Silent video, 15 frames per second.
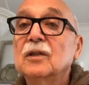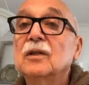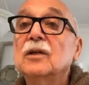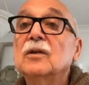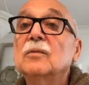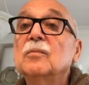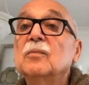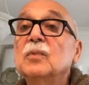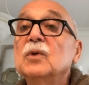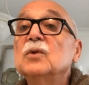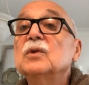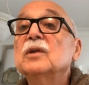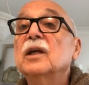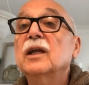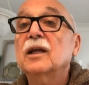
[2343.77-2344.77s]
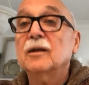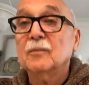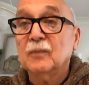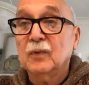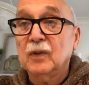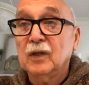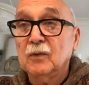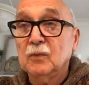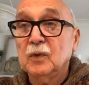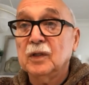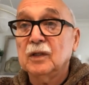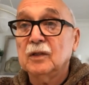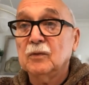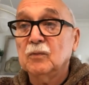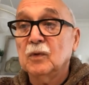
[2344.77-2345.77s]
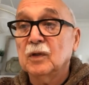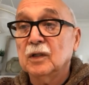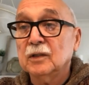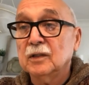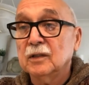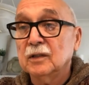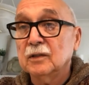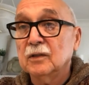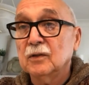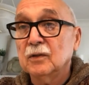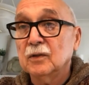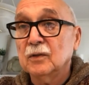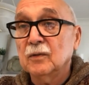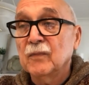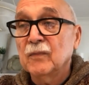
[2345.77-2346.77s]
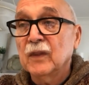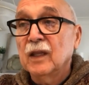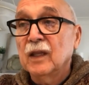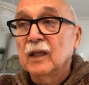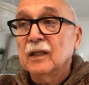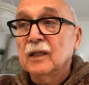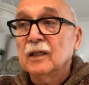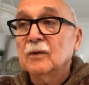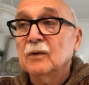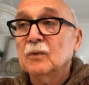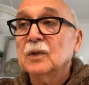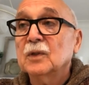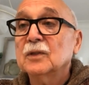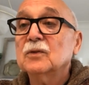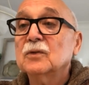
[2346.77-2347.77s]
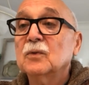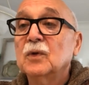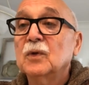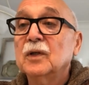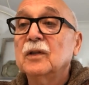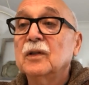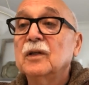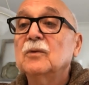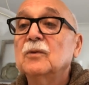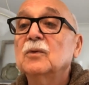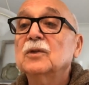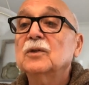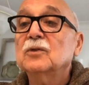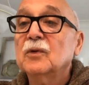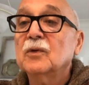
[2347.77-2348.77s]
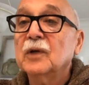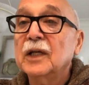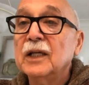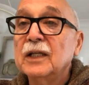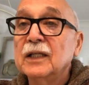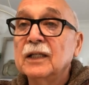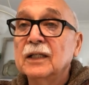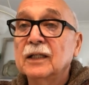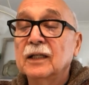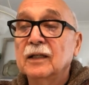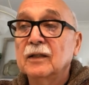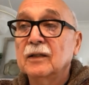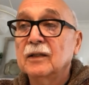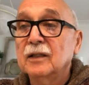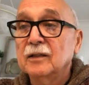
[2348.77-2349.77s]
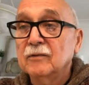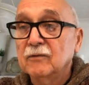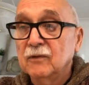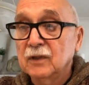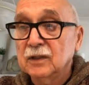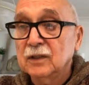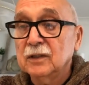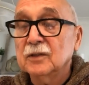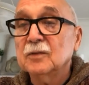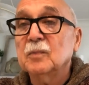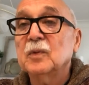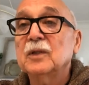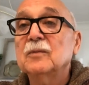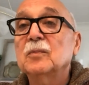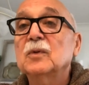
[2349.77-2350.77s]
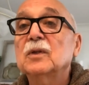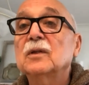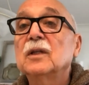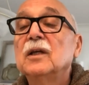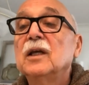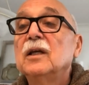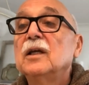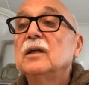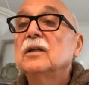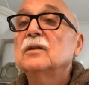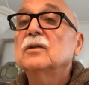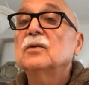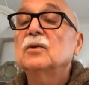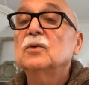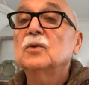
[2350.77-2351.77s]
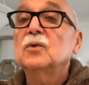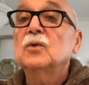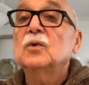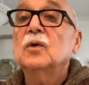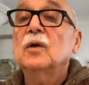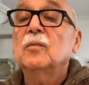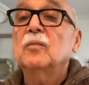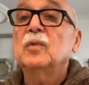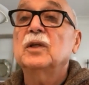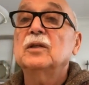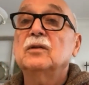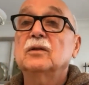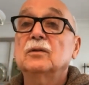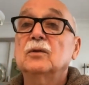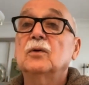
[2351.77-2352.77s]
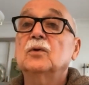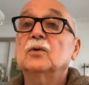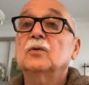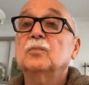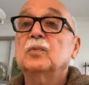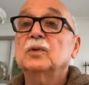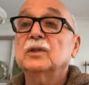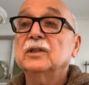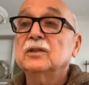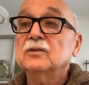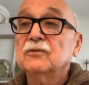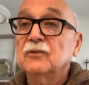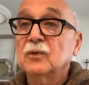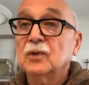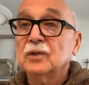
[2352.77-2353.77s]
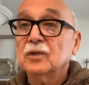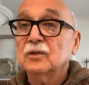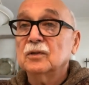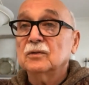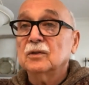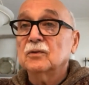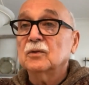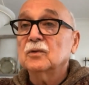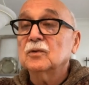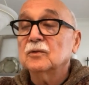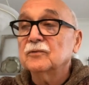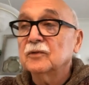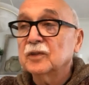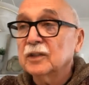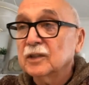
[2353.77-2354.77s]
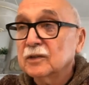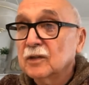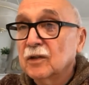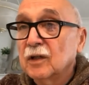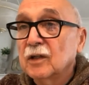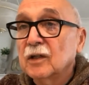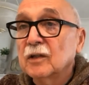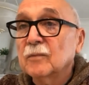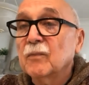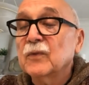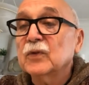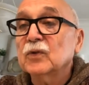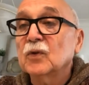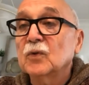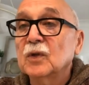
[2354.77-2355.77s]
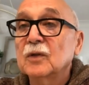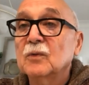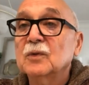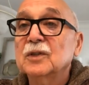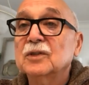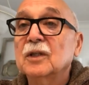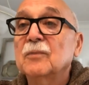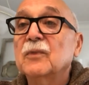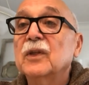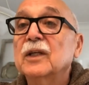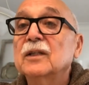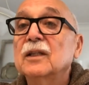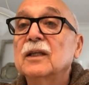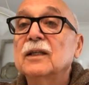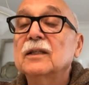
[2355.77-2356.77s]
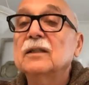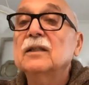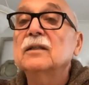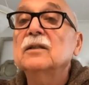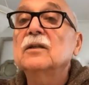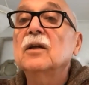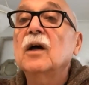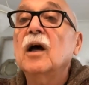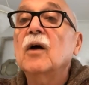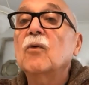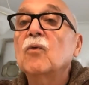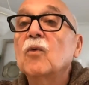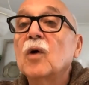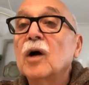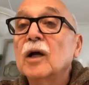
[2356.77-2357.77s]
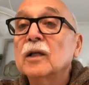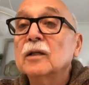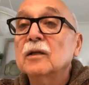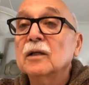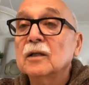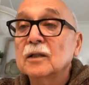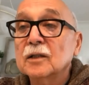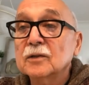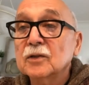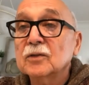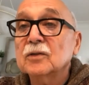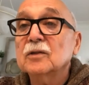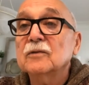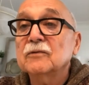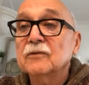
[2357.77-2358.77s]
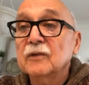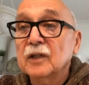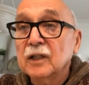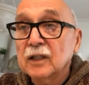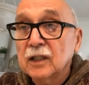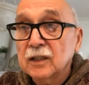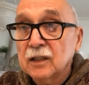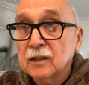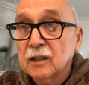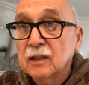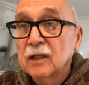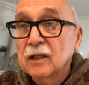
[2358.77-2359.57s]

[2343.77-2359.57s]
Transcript: their boot camp that we had walked into. It was where they were training the village people to be the local police force, the local Viet Cong. So it was something they did not want us to find.